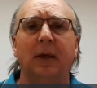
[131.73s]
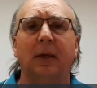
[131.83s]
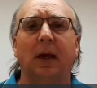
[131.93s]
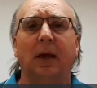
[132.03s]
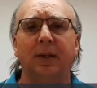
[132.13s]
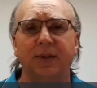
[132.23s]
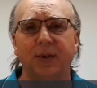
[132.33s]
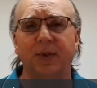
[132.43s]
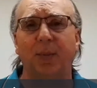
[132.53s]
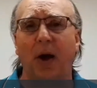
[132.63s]
as
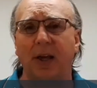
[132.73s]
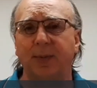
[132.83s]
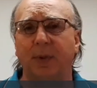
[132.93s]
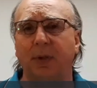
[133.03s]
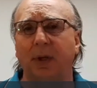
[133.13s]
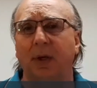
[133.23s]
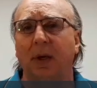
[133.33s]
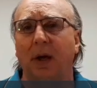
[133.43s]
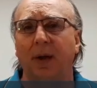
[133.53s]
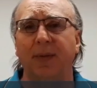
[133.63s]
soon as possible.
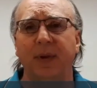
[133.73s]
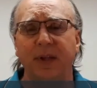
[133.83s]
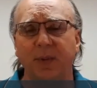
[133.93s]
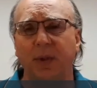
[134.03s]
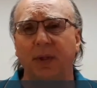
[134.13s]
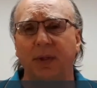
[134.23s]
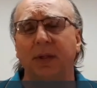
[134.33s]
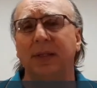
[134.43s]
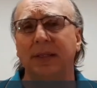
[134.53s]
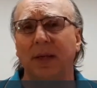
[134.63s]
On this one,
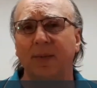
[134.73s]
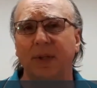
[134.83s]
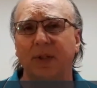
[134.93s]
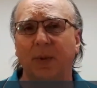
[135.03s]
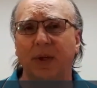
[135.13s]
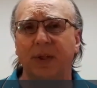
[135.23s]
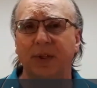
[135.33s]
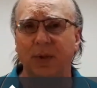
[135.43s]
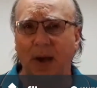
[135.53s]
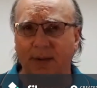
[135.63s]
in some
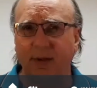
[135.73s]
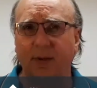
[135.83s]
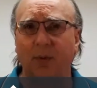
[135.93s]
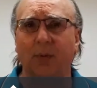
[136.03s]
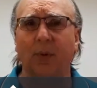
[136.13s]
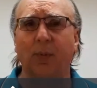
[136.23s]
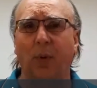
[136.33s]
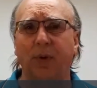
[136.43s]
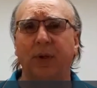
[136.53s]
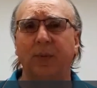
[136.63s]
situations, you have to
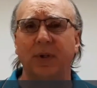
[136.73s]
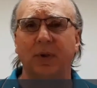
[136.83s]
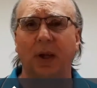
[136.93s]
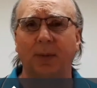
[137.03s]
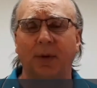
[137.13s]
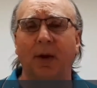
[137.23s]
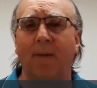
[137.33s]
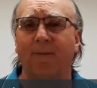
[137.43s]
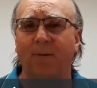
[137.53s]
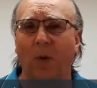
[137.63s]
report to the Minister of Labor
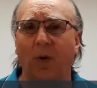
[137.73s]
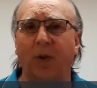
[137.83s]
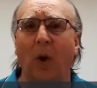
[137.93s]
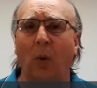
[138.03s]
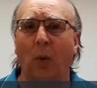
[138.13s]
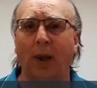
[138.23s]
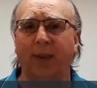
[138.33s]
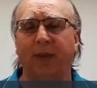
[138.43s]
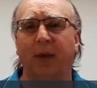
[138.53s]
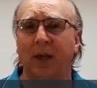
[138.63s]

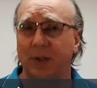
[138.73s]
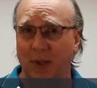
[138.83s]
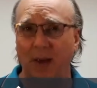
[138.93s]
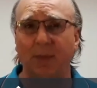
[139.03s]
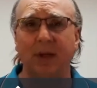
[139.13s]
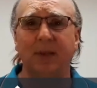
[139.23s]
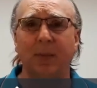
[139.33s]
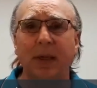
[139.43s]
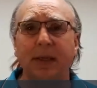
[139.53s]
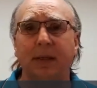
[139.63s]
forthwith. So that means
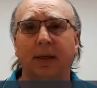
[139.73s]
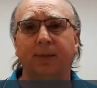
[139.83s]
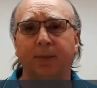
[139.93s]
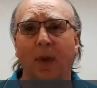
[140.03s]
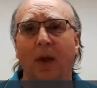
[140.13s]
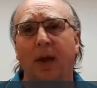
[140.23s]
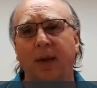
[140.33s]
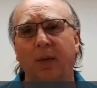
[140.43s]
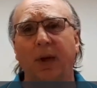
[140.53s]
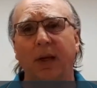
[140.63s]
immediately.
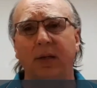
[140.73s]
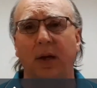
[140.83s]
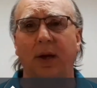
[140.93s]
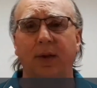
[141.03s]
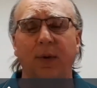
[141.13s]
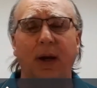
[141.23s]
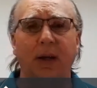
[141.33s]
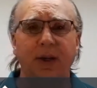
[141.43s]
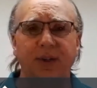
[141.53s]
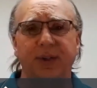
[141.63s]
And then we get into other
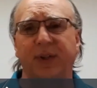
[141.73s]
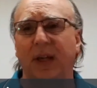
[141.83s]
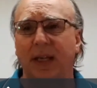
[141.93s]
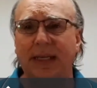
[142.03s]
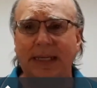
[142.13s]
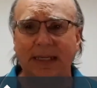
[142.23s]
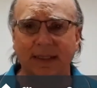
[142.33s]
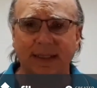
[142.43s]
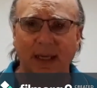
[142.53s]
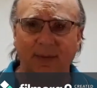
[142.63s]
regulations.
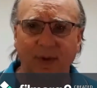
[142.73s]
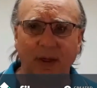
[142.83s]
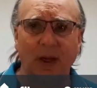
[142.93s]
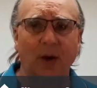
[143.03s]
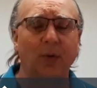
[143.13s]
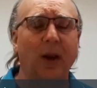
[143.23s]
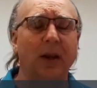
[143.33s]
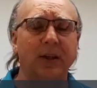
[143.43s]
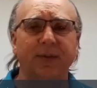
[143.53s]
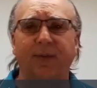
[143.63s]
Needle safety,
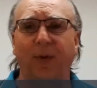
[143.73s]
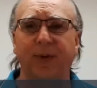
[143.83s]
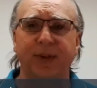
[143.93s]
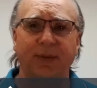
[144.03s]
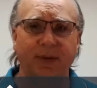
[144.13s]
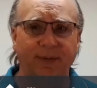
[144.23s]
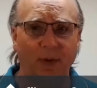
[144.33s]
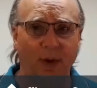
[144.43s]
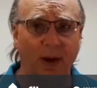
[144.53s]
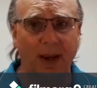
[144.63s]
Regulation
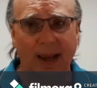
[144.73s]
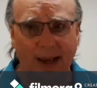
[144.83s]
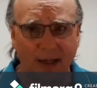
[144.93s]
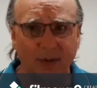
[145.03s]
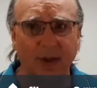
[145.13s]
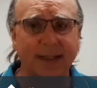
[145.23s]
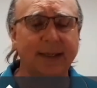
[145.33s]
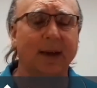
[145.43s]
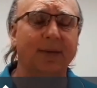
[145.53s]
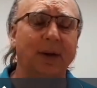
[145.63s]
474. X-ray
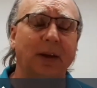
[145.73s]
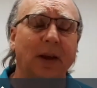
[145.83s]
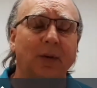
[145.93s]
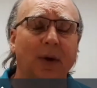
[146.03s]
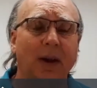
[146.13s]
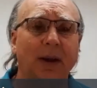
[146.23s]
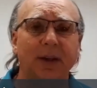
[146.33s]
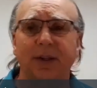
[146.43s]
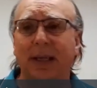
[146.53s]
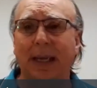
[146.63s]
safety,
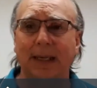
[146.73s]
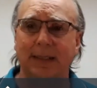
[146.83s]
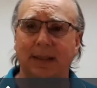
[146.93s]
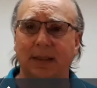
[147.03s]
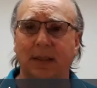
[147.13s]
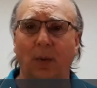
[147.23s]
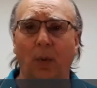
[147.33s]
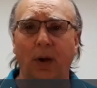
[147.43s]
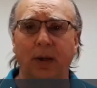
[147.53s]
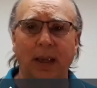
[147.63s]
Regulation
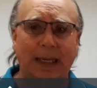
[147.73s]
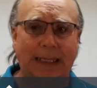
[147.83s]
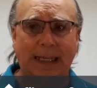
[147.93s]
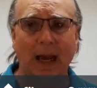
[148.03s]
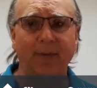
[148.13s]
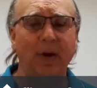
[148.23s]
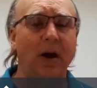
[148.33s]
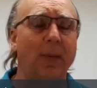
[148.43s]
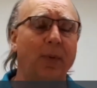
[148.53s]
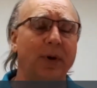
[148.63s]
861. Diving
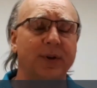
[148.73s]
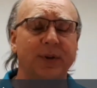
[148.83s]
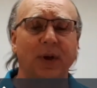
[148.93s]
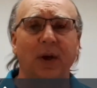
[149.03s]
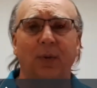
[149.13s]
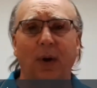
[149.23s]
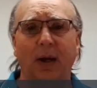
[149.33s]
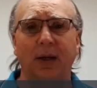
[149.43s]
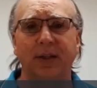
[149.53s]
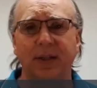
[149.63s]
operations,
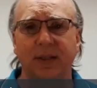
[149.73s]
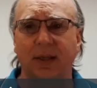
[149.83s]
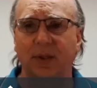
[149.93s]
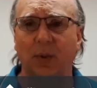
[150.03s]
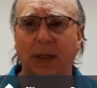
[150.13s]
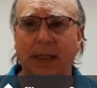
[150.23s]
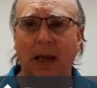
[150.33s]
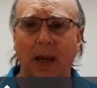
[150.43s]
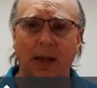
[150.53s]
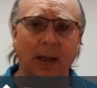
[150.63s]
Regulation
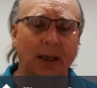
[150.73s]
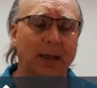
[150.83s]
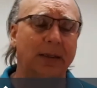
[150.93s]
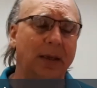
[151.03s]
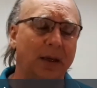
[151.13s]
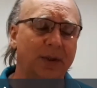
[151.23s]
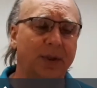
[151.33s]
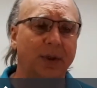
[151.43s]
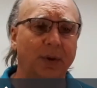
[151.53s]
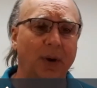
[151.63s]
629. It tells
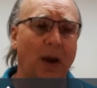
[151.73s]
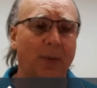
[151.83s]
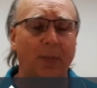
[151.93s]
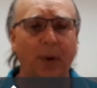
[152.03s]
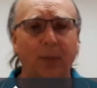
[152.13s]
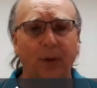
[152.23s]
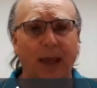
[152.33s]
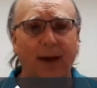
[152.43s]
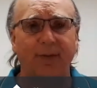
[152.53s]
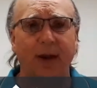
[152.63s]
you how many people you
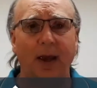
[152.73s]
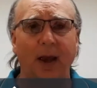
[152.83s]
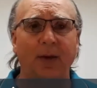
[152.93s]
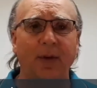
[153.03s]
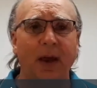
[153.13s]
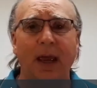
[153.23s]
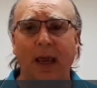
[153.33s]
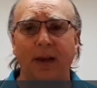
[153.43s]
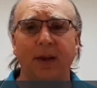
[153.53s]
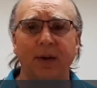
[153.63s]
have to have
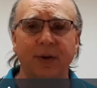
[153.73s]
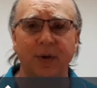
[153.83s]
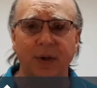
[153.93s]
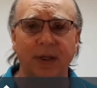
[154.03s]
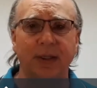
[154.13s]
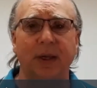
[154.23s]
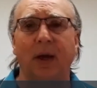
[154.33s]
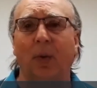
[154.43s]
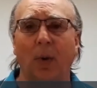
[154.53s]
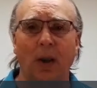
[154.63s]
and their duties
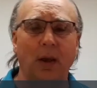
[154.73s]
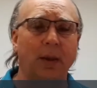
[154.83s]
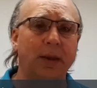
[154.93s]
while on the